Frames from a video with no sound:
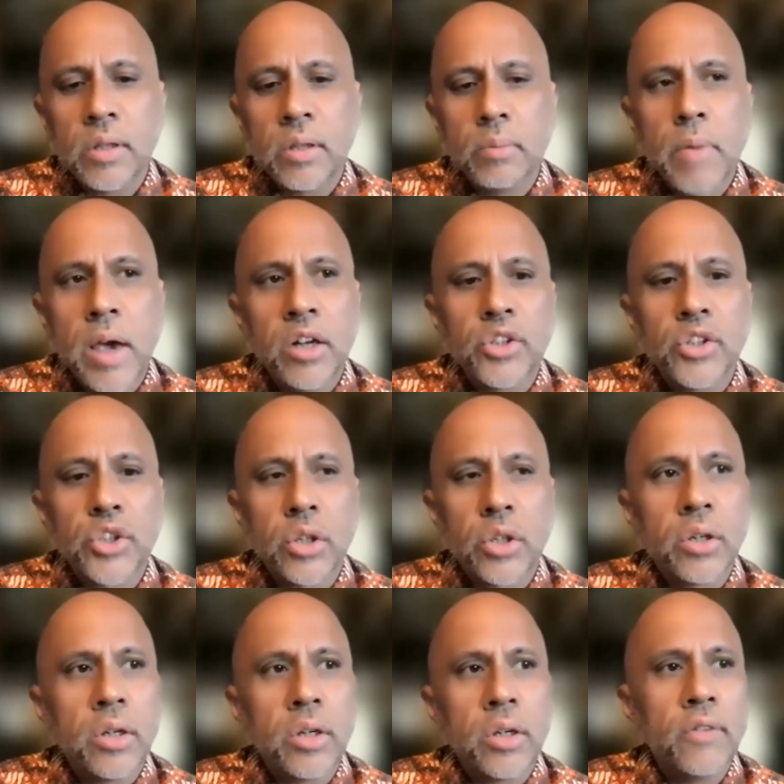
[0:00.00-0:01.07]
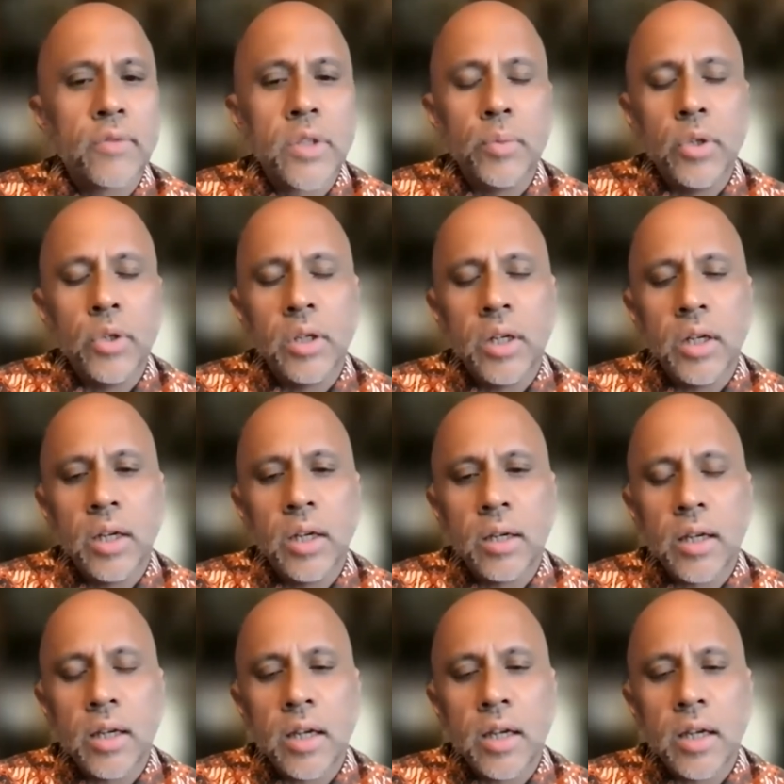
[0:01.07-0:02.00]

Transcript: manager of community